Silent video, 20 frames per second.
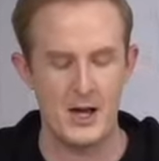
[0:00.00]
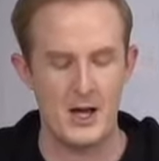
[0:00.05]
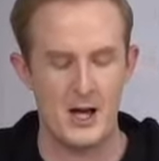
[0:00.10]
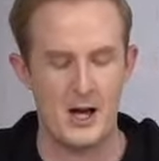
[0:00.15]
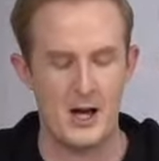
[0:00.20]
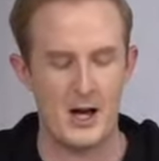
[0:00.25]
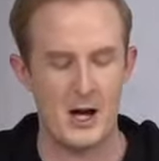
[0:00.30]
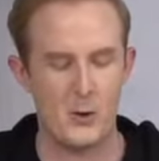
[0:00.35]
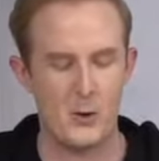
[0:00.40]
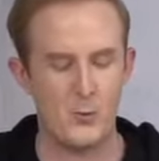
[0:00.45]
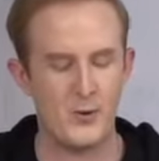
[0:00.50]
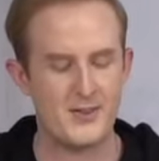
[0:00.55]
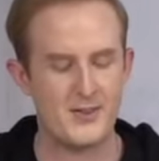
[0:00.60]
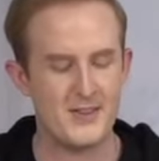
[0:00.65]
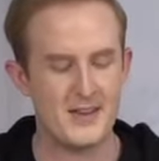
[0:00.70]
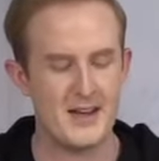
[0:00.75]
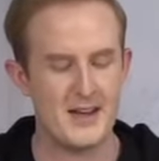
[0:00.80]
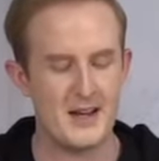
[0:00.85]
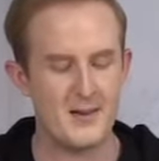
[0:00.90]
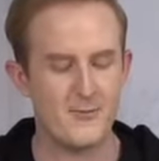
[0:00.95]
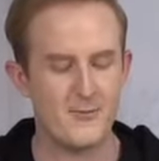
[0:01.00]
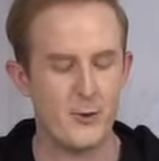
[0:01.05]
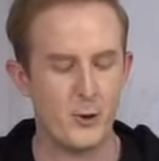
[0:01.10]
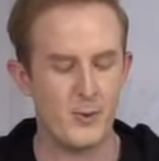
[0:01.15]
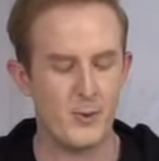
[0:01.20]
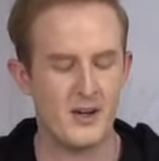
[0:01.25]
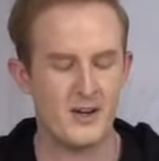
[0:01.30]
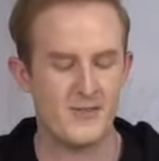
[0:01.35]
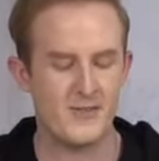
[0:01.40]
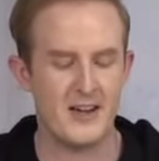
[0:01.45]
Uh, with the
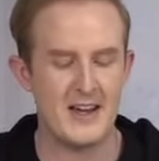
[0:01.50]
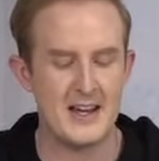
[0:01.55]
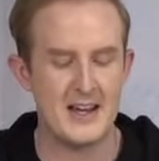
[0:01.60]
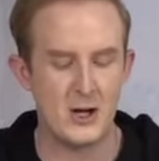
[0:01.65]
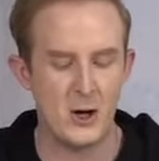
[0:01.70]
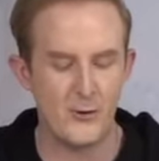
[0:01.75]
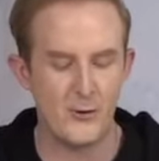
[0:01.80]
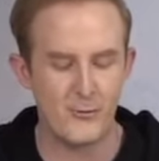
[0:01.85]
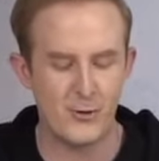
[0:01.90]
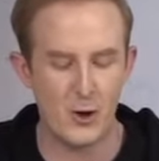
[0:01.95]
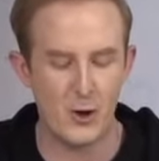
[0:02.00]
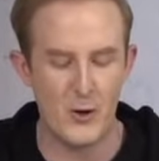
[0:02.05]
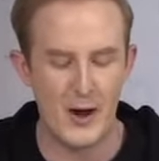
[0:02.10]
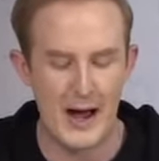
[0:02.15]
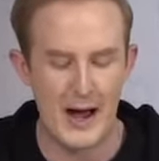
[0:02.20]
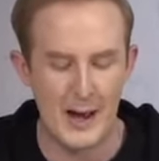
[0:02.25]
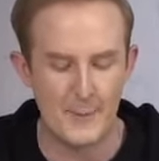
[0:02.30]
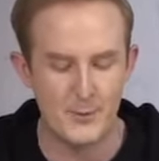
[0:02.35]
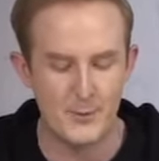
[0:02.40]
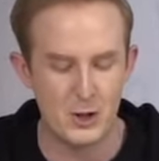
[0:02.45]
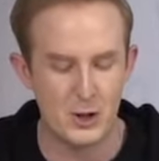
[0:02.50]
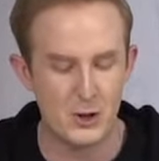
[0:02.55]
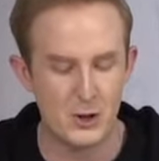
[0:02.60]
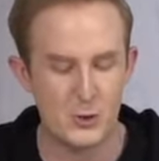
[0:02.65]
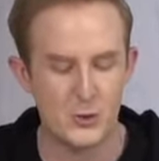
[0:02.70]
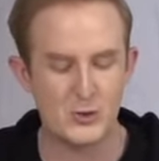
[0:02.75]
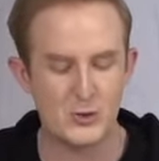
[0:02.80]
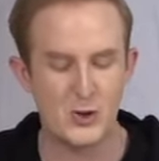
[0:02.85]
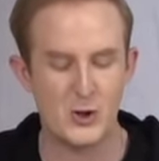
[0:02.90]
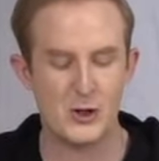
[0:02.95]
informative EcoFlow app, you can
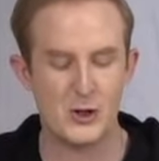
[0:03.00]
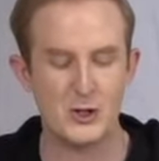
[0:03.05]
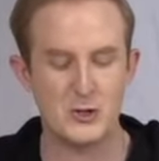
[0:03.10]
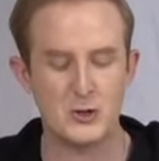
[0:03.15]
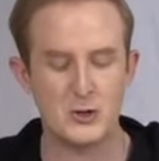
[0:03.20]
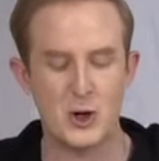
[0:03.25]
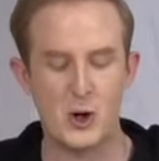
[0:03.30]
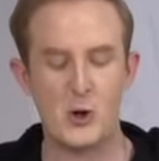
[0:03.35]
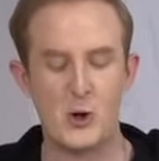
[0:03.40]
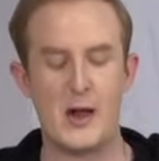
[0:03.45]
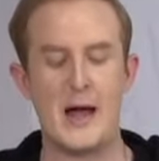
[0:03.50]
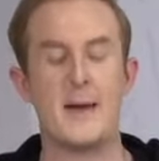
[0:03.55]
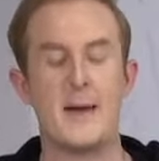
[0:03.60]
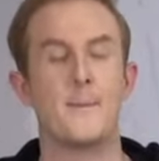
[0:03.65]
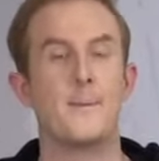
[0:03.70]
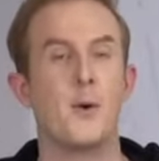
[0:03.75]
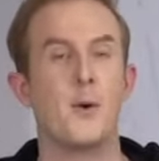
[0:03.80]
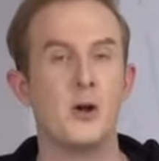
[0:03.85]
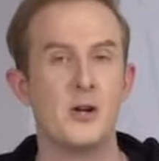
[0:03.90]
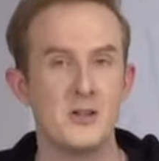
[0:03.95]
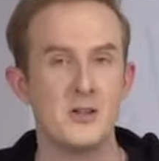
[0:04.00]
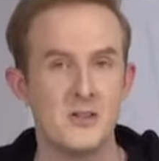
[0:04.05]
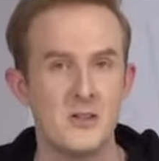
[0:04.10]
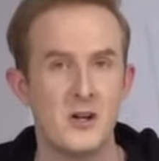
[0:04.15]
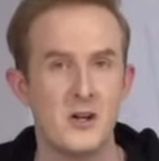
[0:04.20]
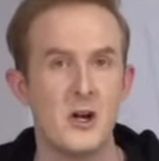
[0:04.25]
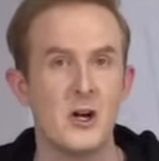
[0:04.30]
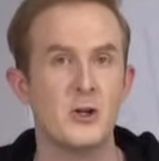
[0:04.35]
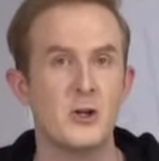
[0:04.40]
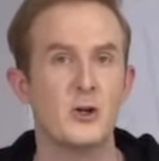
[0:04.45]
also control and
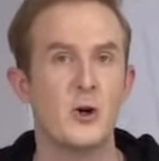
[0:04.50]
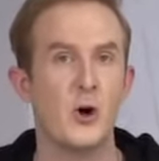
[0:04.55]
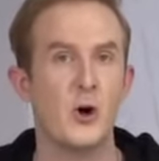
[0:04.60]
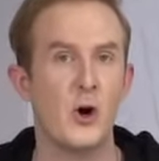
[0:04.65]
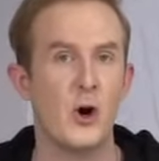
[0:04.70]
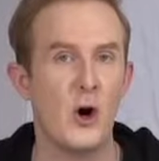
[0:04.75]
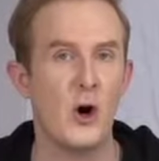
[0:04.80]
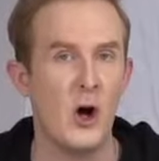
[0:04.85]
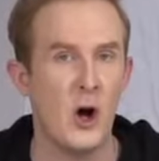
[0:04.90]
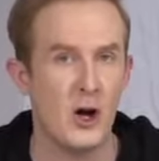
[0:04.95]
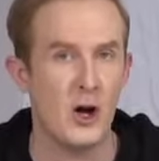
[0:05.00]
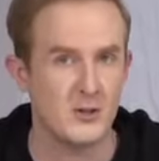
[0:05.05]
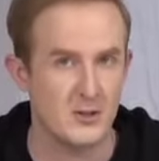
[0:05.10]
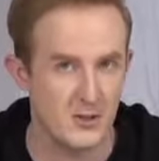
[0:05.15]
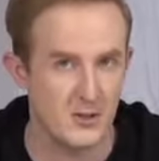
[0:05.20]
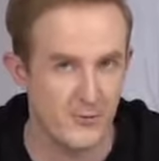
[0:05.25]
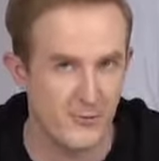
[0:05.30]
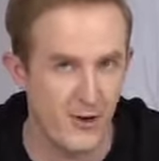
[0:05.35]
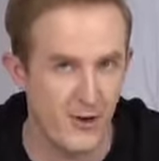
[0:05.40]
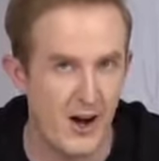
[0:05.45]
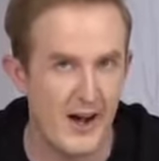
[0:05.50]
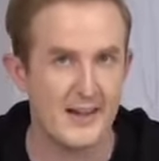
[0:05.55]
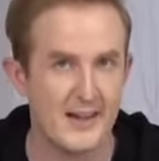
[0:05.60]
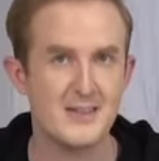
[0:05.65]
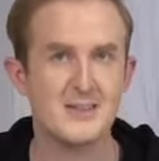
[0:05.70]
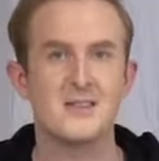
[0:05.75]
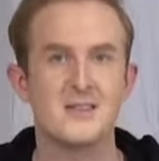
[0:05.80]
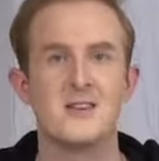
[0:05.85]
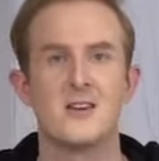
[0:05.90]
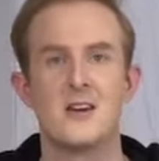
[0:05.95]
monitor your
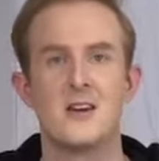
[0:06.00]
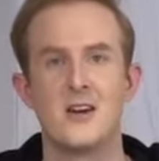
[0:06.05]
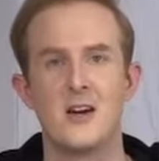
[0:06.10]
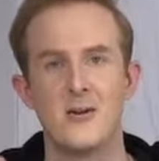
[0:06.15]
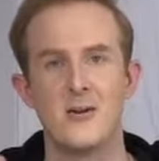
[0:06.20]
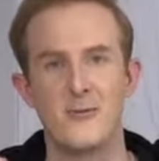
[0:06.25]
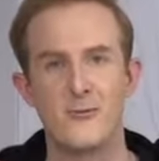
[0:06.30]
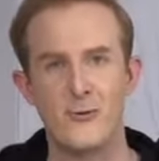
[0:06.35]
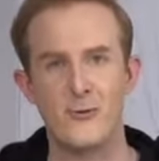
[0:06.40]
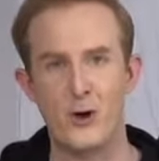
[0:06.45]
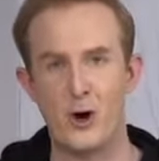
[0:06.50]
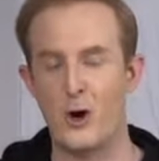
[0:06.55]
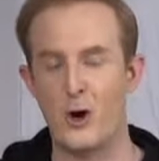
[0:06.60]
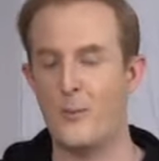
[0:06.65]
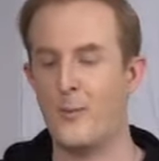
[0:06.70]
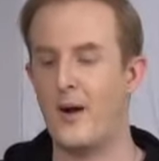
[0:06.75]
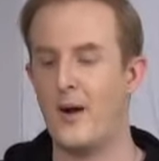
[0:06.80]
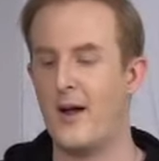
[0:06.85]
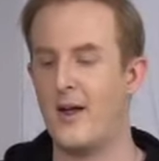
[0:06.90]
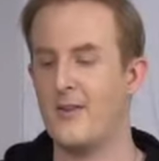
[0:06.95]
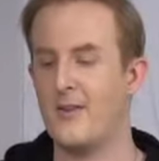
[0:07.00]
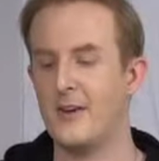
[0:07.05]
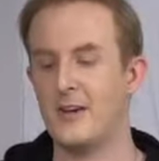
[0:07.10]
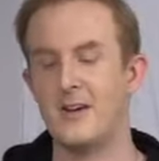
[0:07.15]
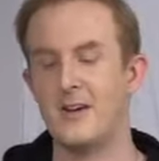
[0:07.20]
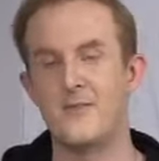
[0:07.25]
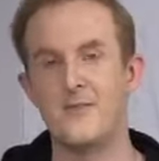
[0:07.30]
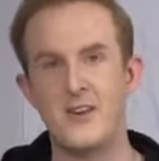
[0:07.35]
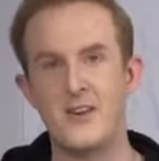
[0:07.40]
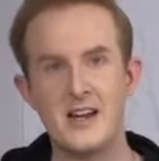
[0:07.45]
device from the
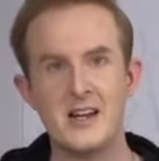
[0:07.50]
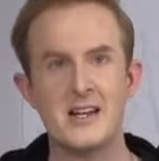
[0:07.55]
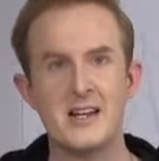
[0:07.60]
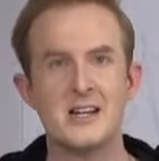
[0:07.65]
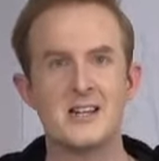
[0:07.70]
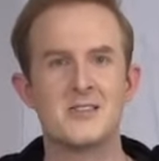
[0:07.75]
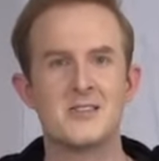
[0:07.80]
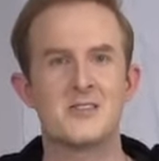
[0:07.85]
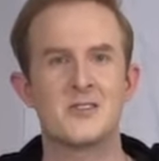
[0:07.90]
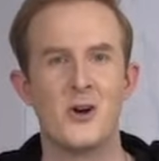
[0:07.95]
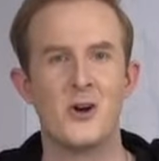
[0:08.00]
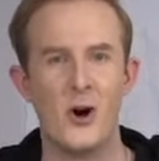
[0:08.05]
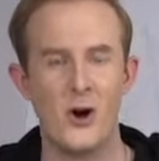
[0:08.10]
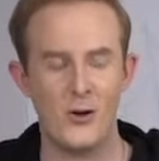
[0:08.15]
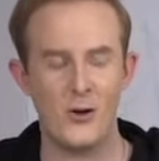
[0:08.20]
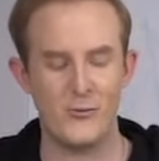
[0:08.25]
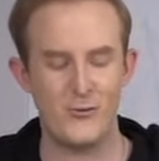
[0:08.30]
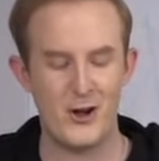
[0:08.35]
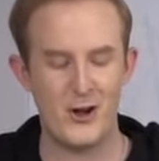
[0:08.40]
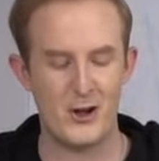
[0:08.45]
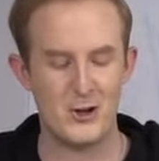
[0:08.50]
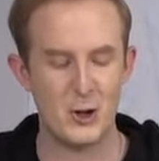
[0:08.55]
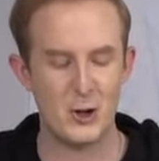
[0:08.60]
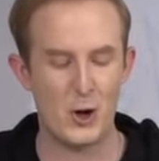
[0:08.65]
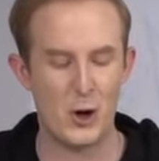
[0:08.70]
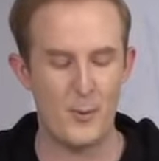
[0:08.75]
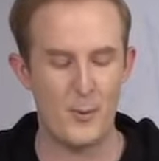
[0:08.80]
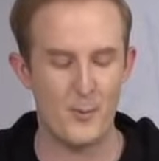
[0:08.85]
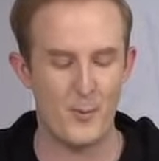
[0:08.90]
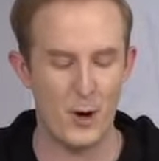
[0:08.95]
convenience of
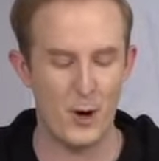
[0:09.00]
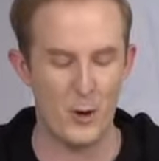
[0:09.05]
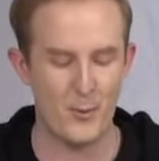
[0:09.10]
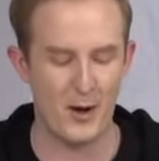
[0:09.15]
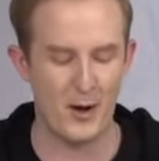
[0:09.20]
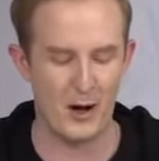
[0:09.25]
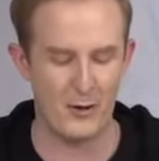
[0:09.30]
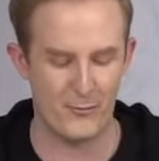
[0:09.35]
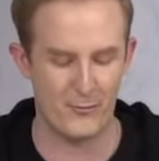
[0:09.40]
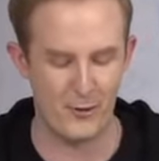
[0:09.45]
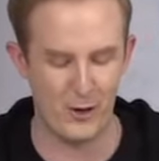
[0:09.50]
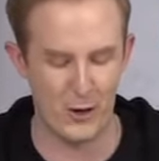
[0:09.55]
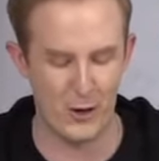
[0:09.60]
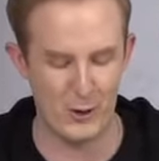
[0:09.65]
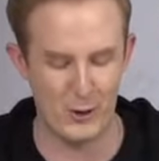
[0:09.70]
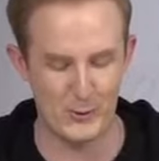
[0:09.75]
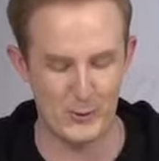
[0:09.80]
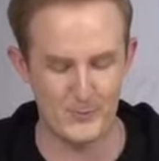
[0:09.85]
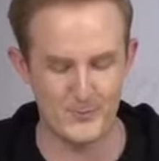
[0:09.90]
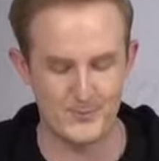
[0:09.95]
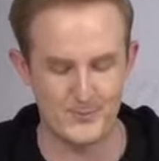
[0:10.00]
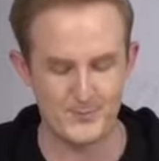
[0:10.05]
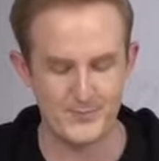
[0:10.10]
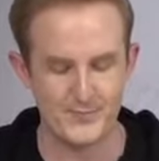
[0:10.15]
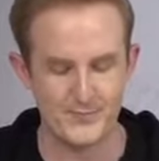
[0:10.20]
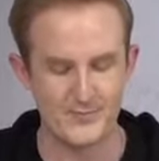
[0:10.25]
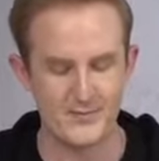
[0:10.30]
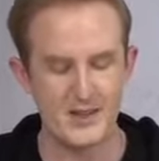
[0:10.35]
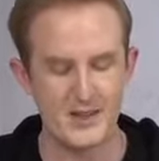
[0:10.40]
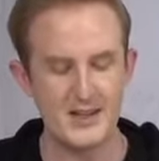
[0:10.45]
your mobile phone.
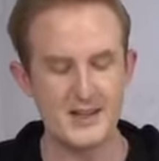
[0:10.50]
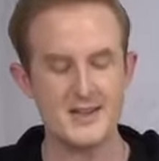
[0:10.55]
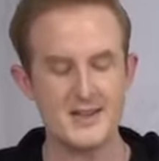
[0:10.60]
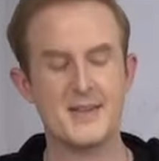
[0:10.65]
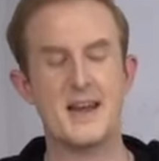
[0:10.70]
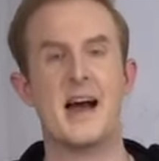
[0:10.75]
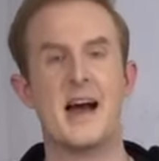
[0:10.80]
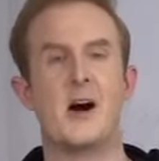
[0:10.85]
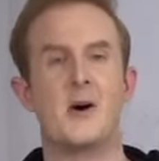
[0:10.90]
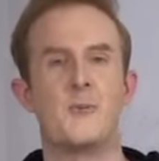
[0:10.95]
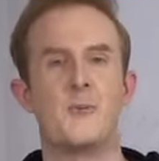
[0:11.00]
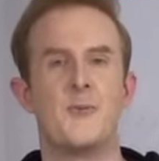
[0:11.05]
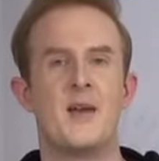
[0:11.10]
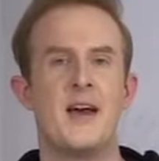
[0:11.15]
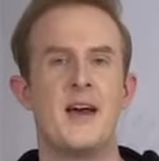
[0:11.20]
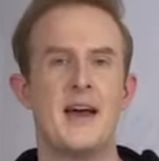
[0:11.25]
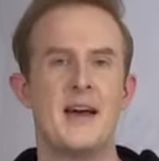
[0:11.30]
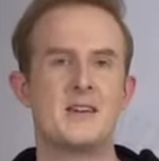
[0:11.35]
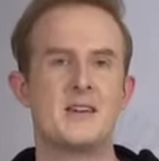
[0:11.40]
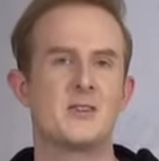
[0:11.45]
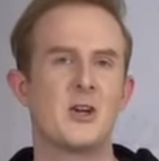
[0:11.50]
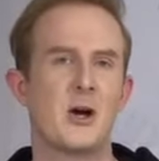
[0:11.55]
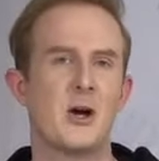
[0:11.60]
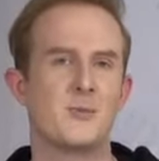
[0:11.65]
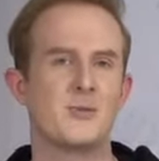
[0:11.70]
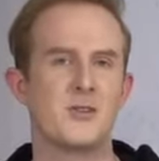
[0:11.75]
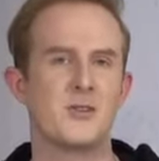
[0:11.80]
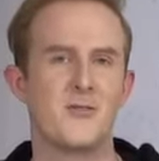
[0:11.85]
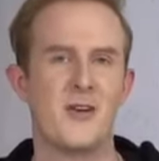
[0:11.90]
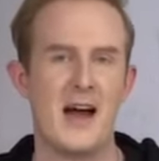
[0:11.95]
Now, in
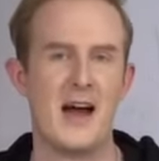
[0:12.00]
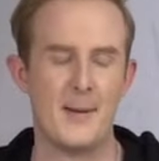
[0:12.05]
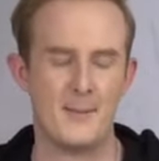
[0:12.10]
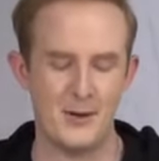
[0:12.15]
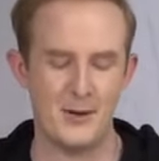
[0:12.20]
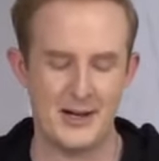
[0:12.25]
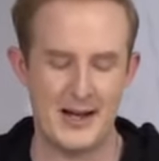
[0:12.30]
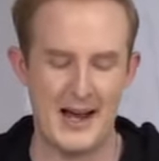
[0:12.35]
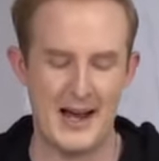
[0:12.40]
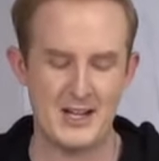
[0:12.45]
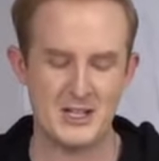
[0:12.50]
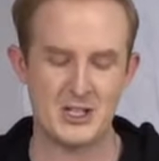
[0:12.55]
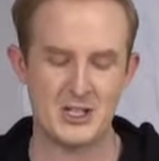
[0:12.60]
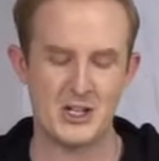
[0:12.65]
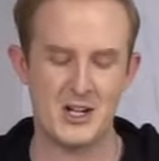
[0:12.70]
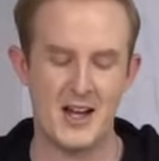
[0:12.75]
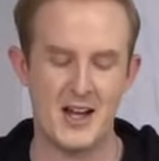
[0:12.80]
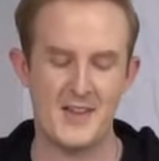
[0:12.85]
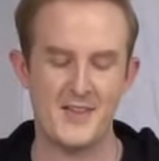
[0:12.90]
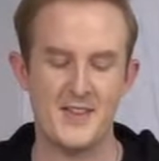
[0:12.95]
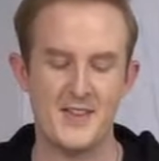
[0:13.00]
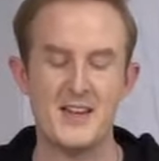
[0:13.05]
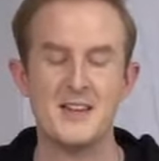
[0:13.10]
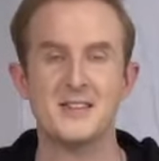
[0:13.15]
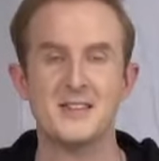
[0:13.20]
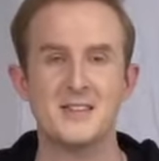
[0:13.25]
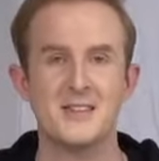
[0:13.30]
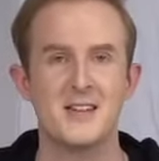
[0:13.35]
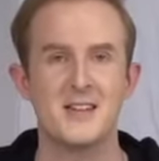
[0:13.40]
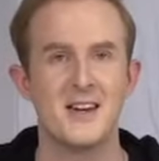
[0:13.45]
terms of application,
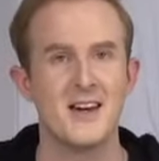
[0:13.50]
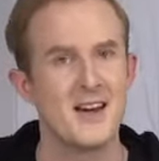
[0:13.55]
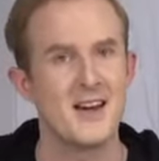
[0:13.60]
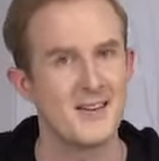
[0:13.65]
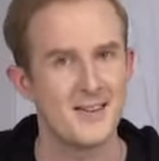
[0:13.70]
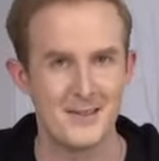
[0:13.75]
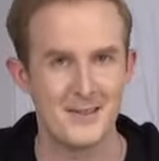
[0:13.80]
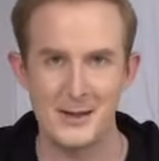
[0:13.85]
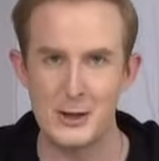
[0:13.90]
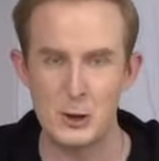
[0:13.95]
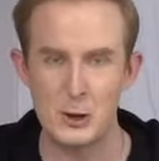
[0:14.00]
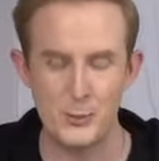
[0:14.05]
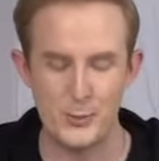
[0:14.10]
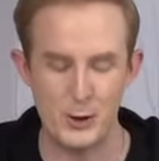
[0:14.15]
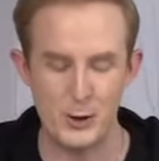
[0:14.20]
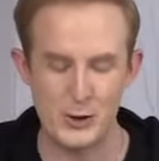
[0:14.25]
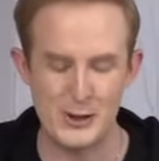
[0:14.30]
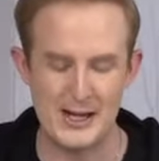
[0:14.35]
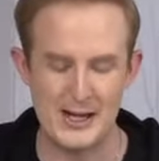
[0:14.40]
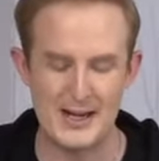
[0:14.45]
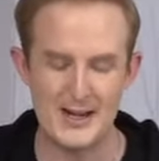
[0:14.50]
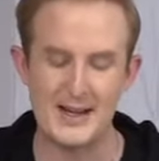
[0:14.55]
this Little Beauty